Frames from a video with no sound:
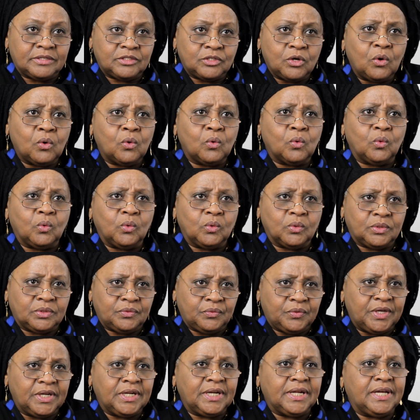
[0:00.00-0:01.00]
told,
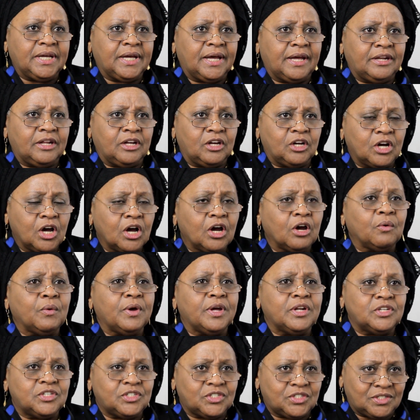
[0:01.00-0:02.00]
really, and
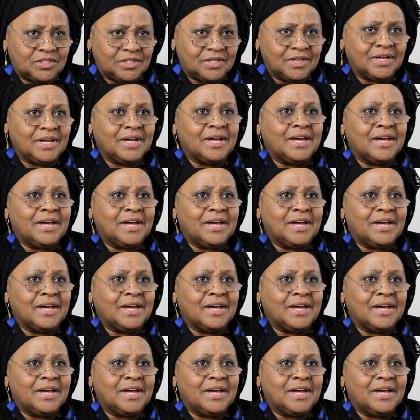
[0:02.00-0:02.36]
encouraged